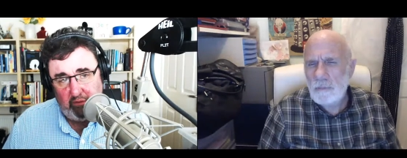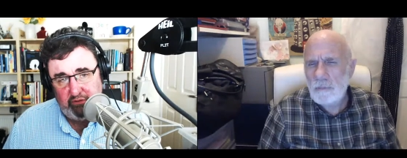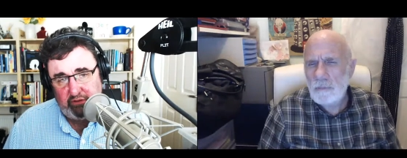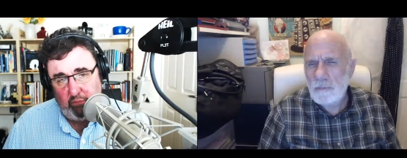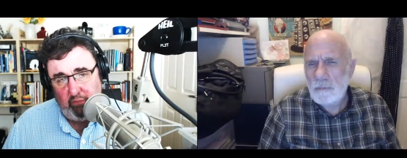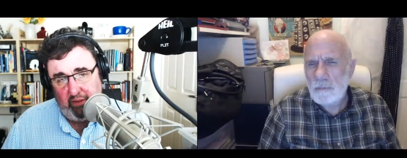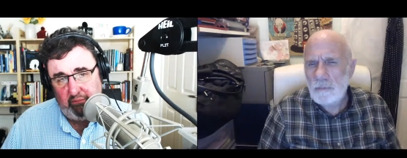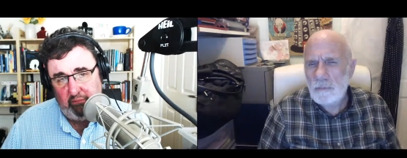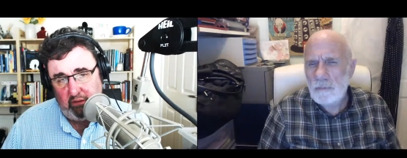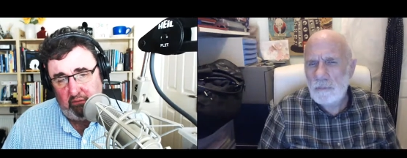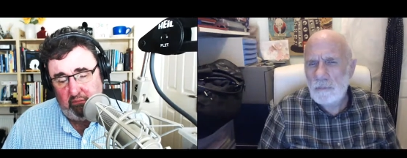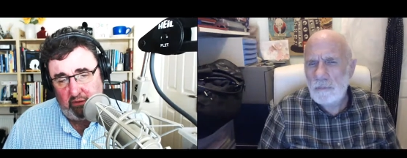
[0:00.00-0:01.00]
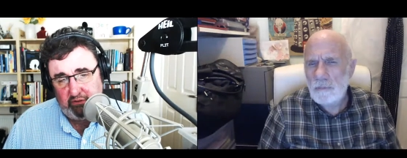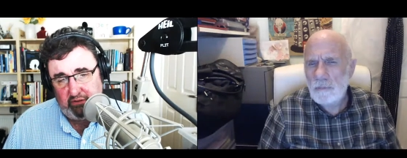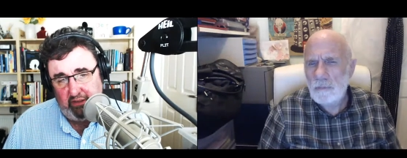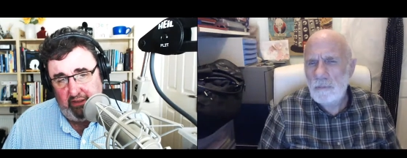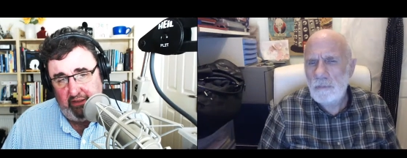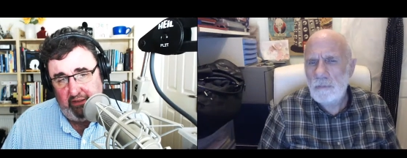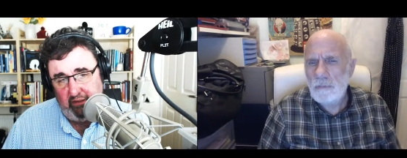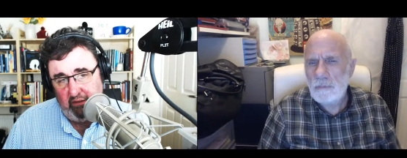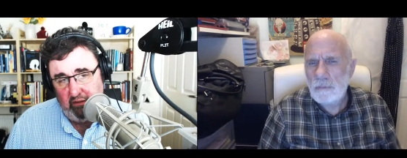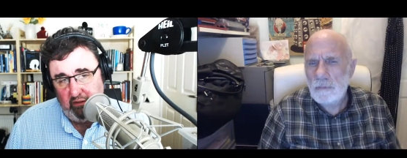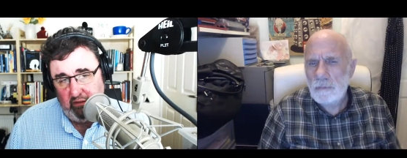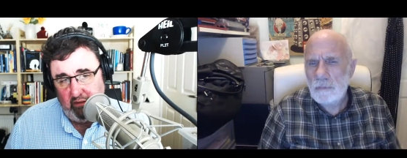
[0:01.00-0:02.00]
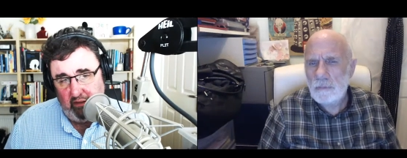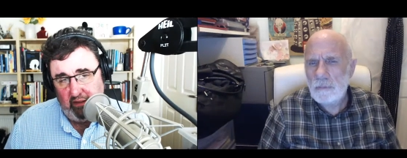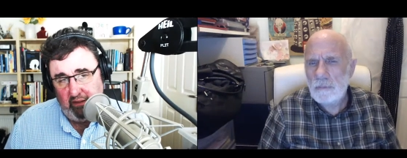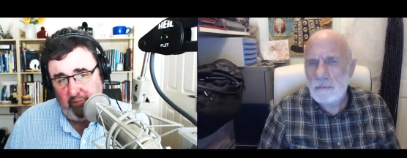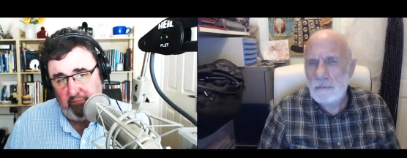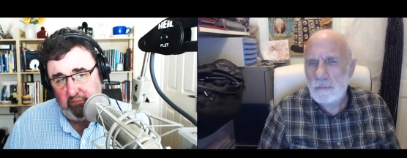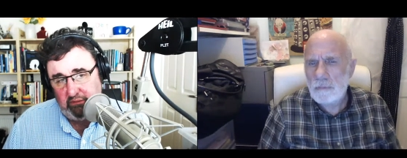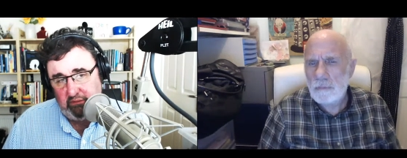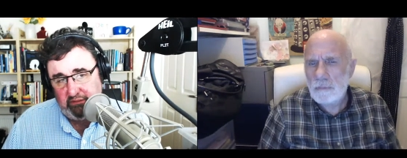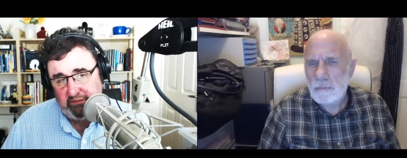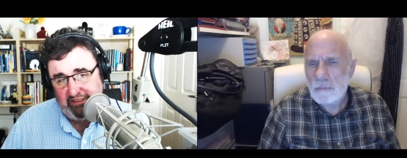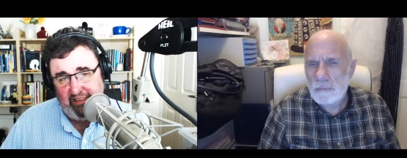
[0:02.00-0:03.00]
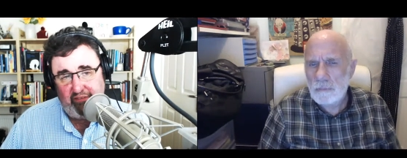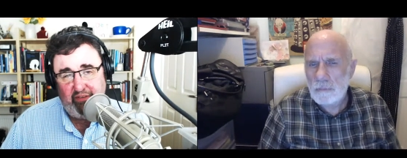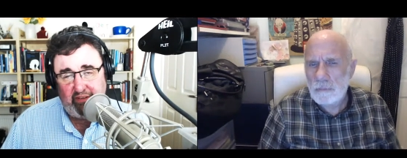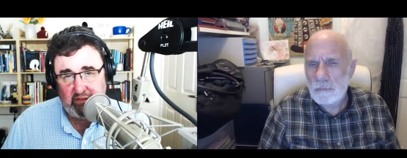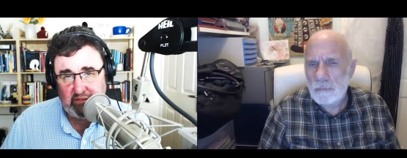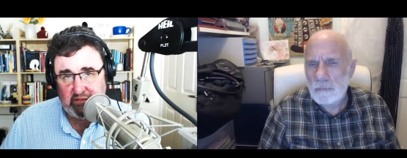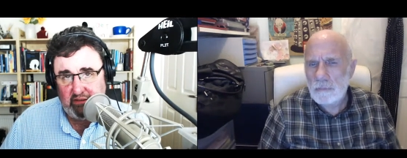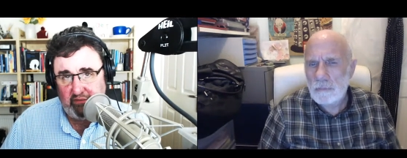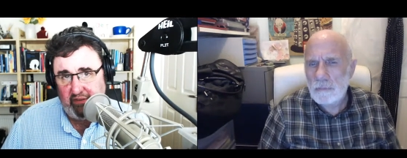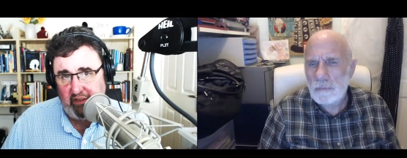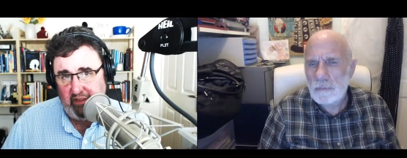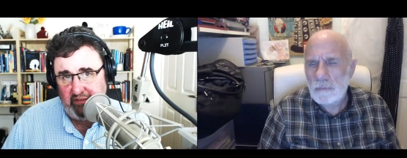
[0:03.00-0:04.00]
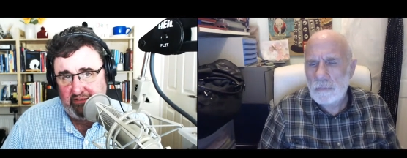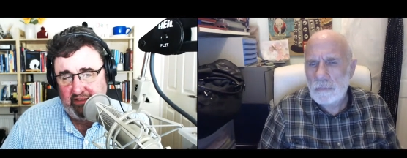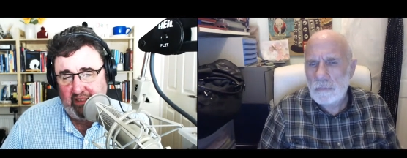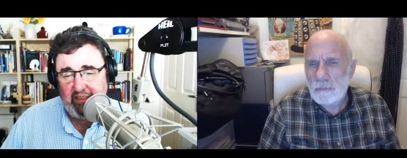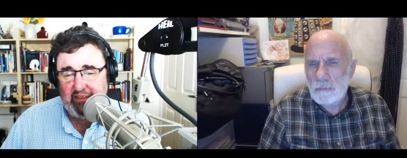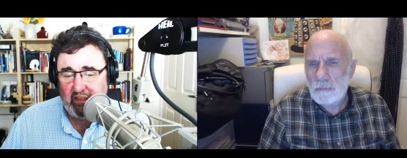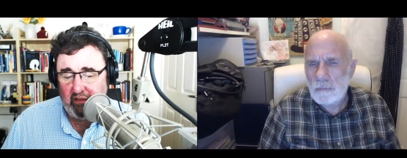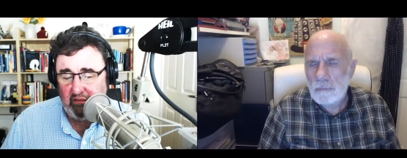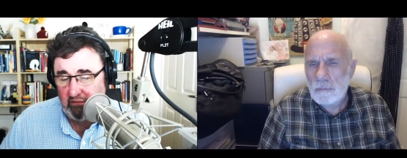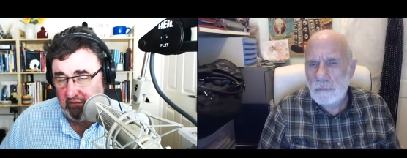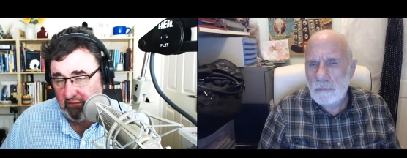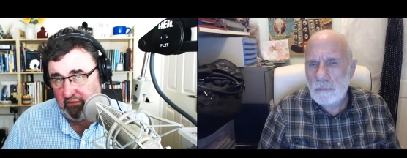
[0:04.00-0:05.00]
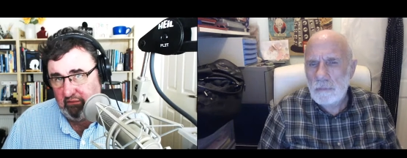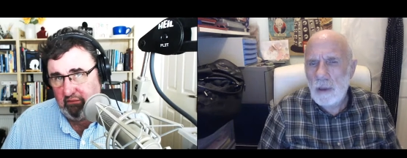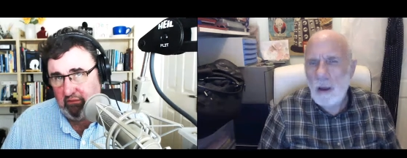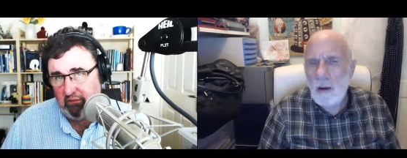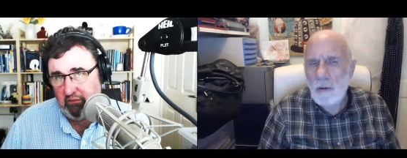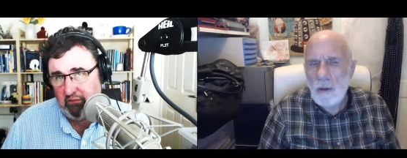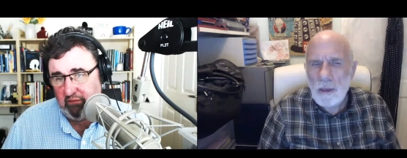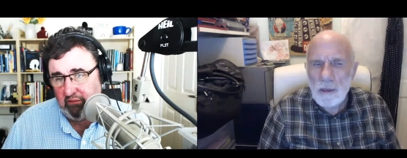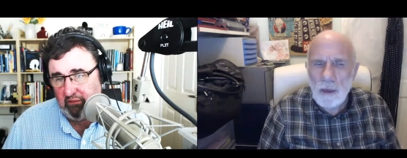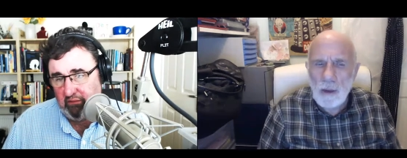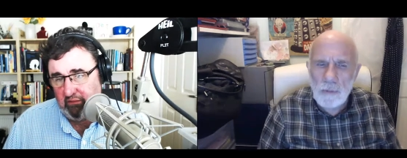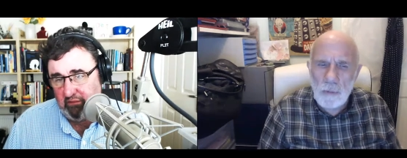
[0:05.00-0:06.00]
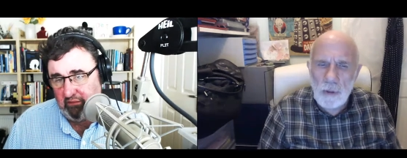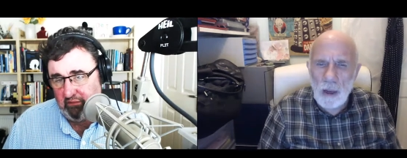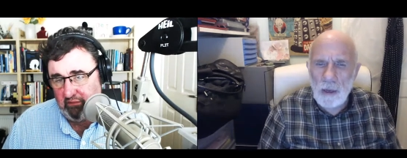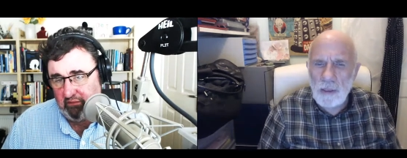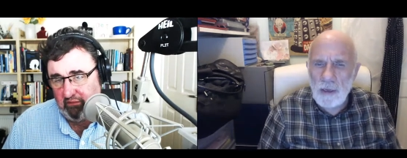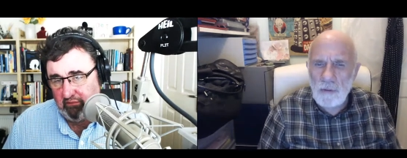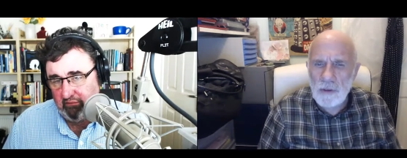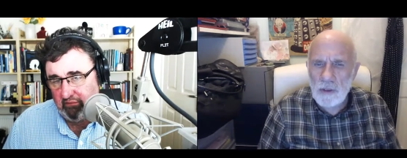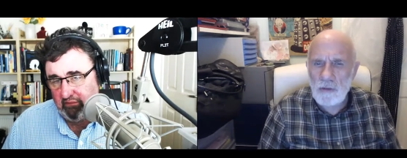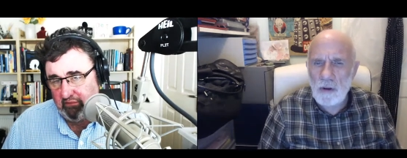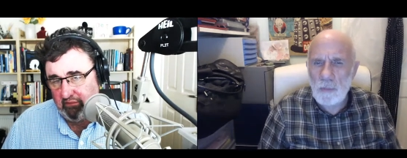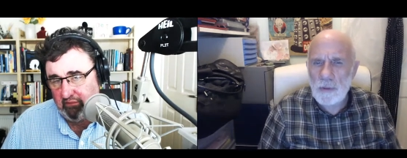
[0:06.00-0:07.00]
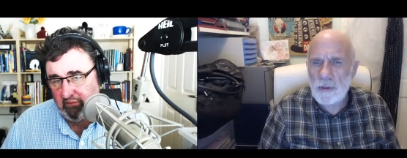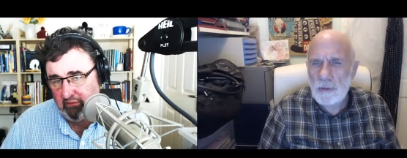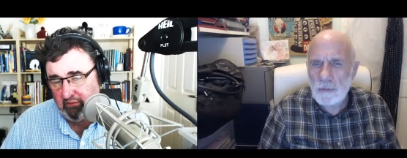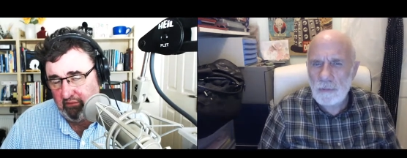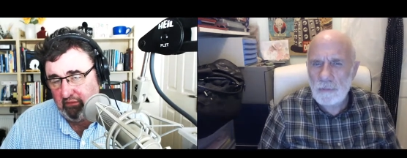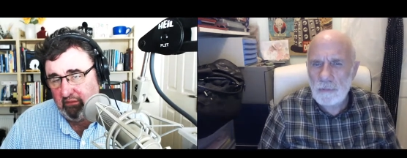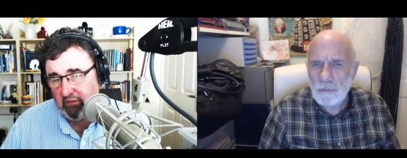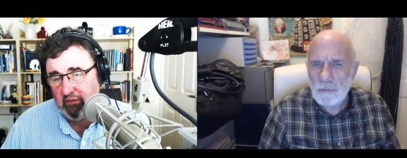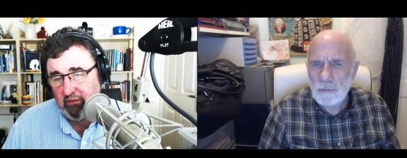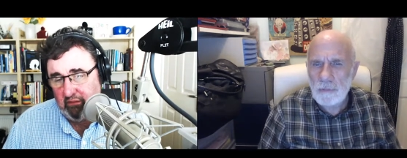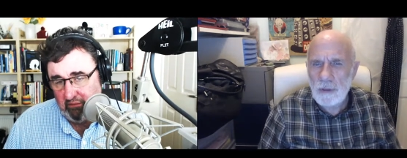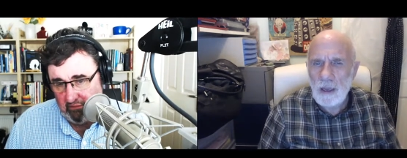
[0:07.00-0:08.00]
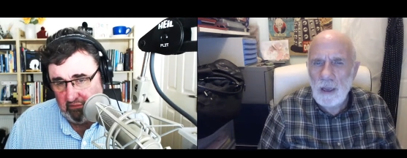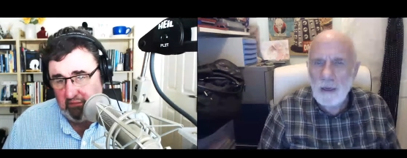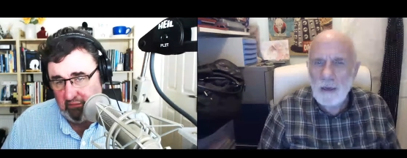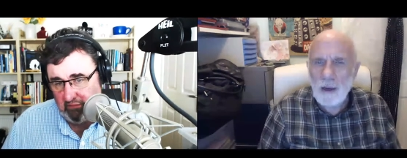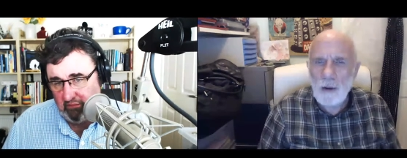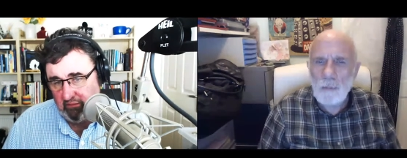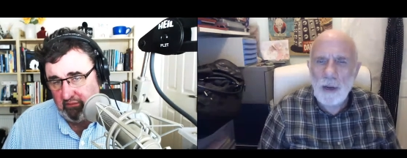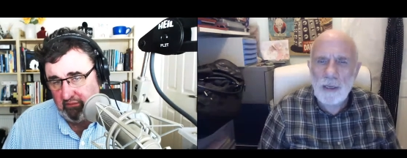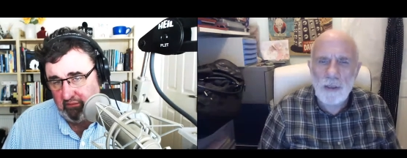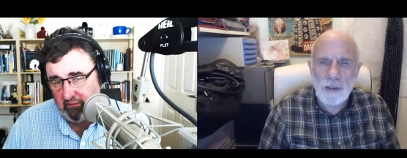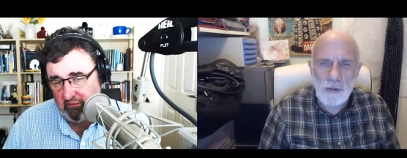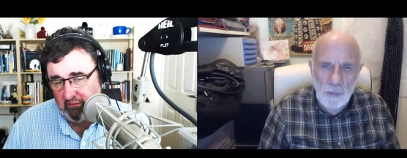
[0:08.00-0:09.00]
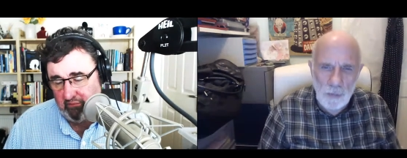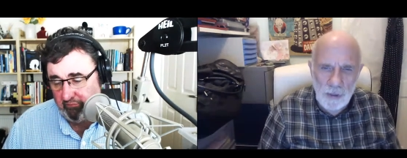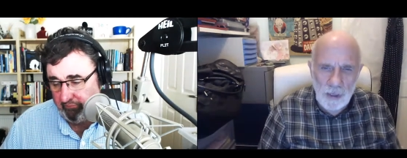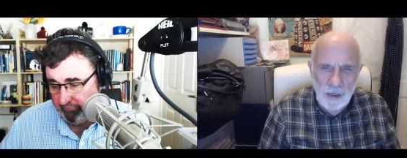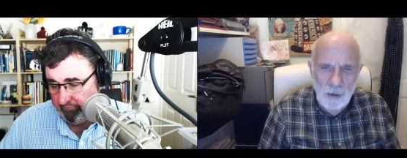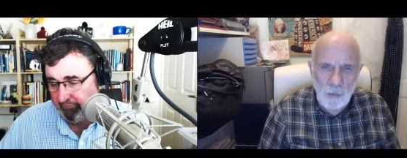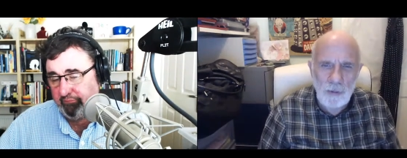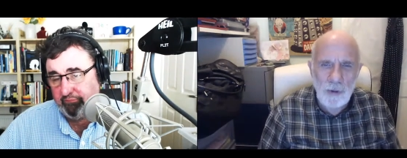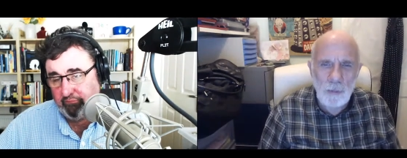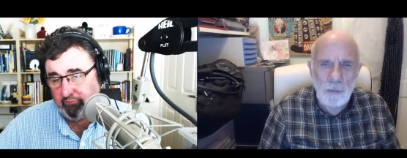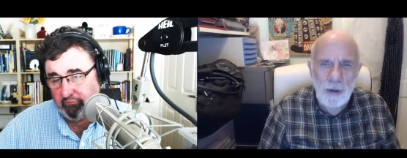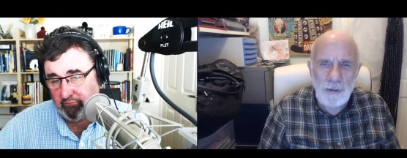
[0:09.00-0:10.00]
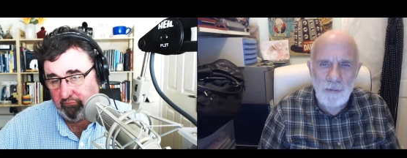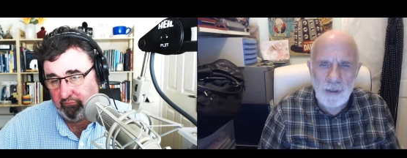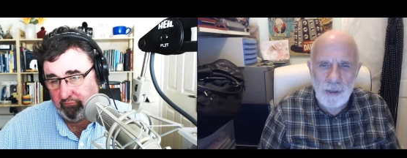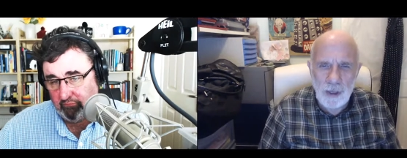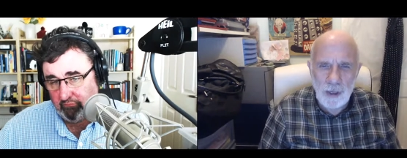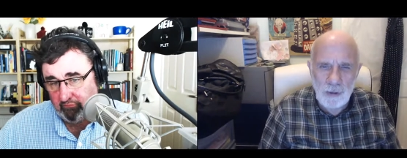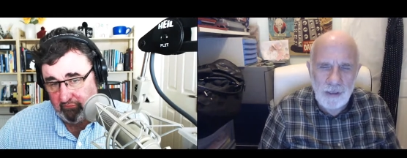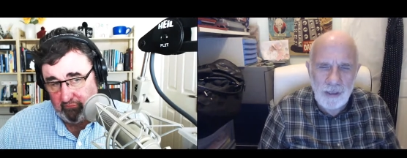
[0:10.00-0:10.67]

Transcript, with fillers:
Speaker 1: to Win. What what's the um, significance of the title?
Speaker 2: Ah, comes from the idea of scripts. Going back to scripts again, and we've done many videos.